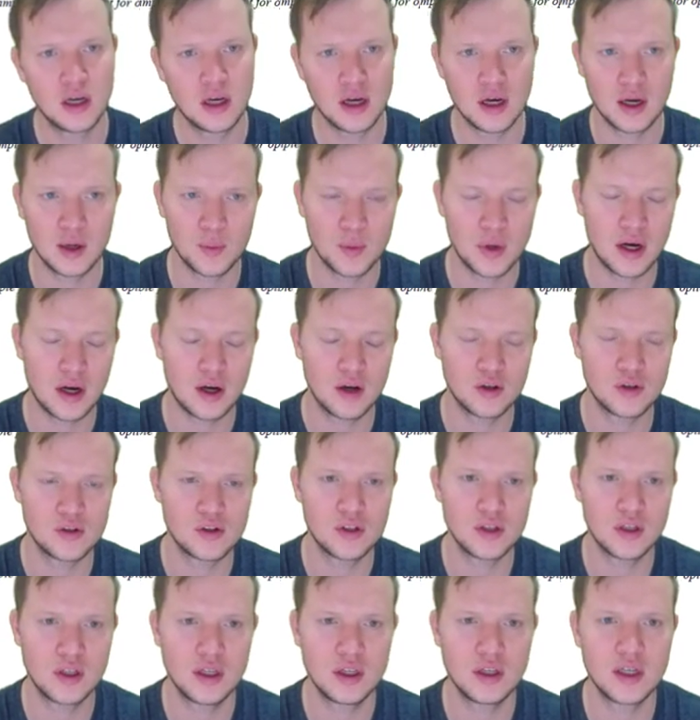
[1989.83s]
um, our
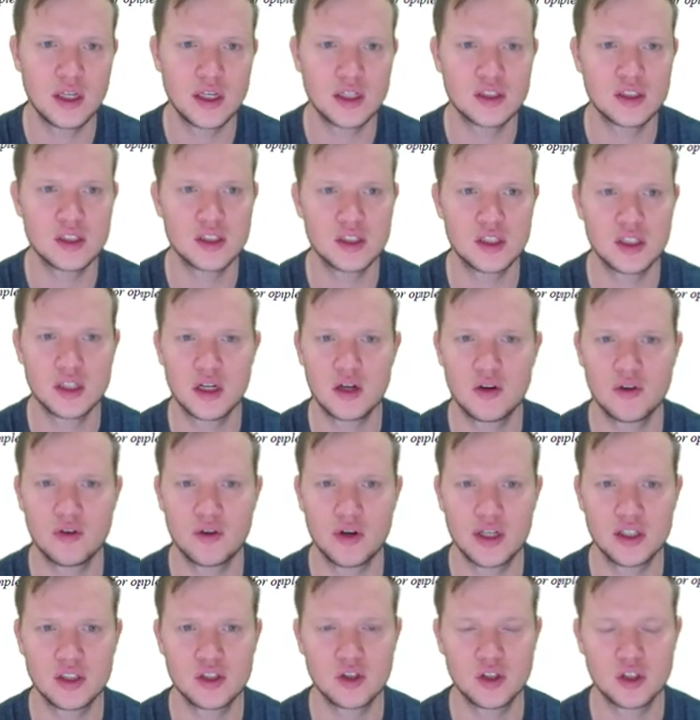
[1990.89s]
indexes in our
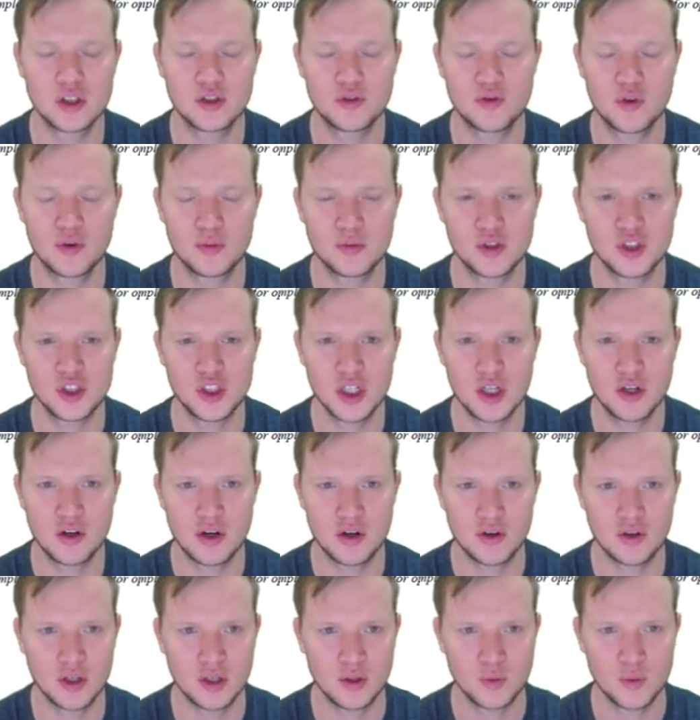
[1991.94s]
array starts from
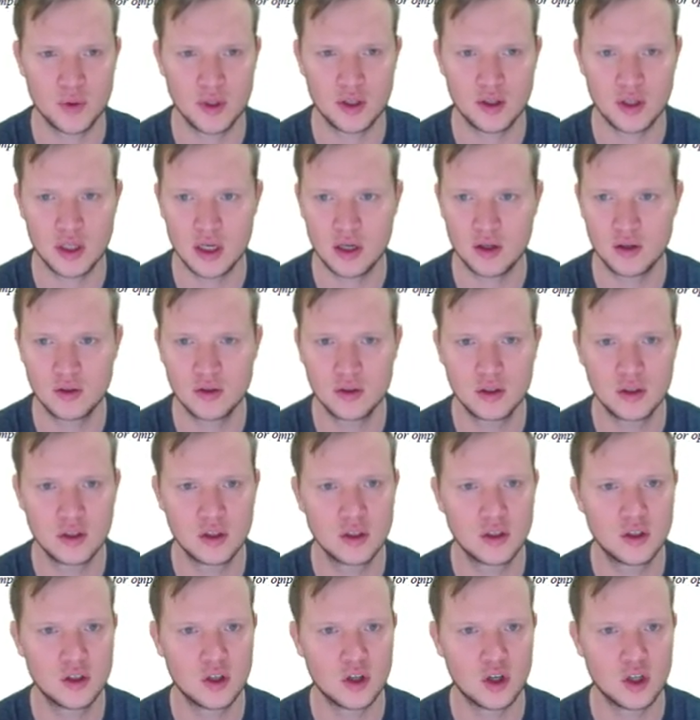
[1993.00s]
zero and we are now
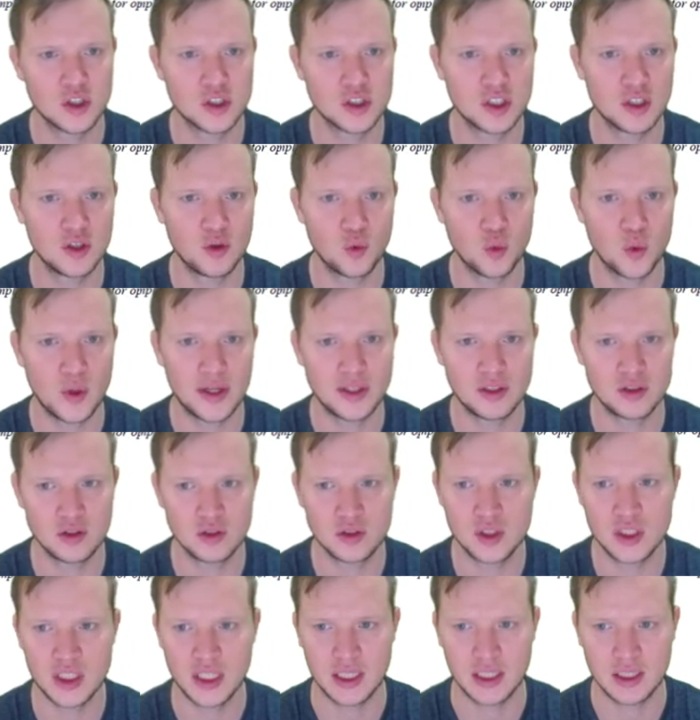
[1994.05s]
asking 1 to
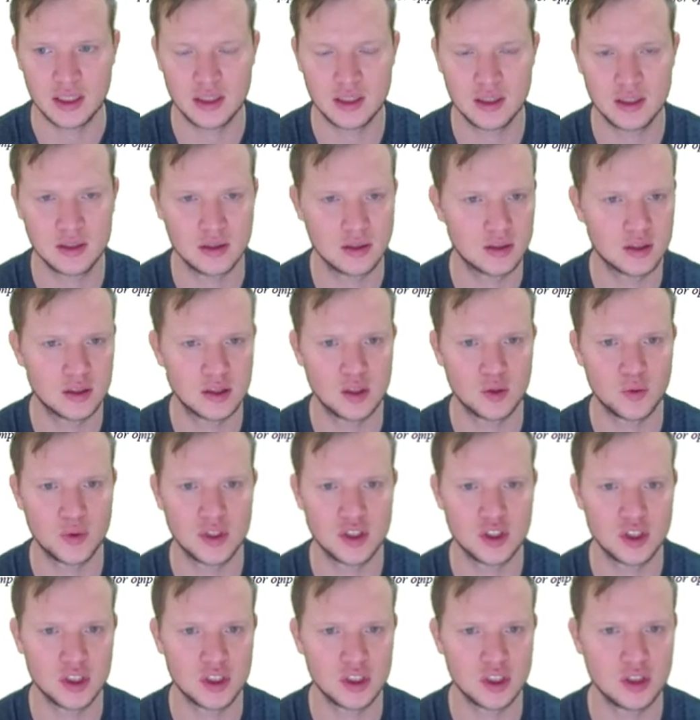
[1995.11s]
10. So we
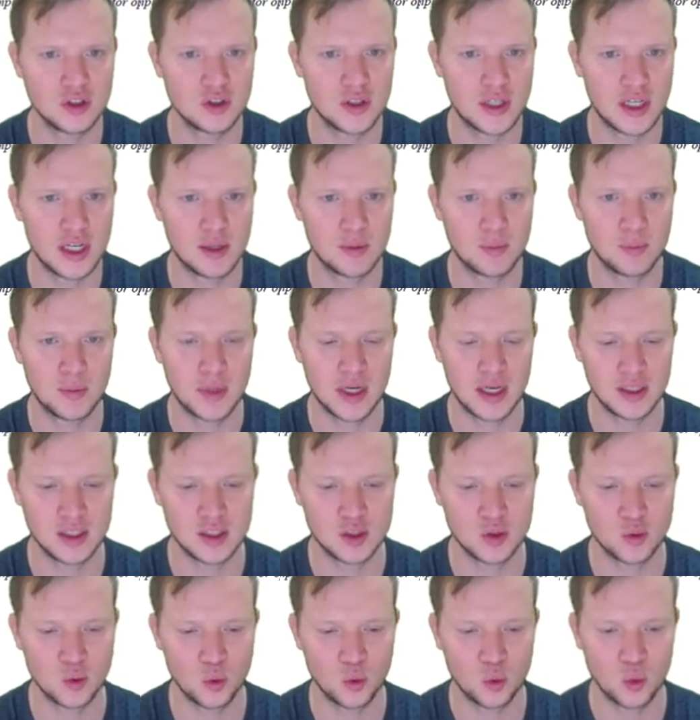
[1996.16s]
just need to add
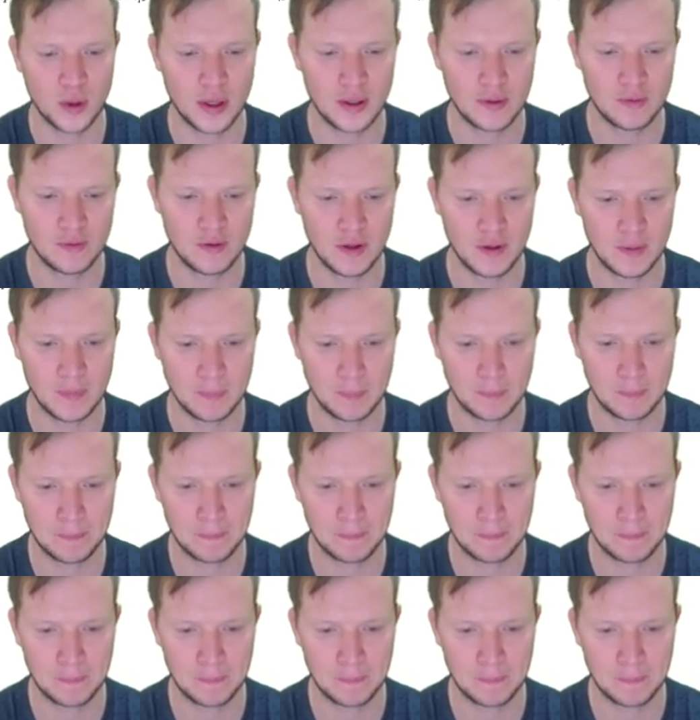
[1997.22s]
minus 1 there.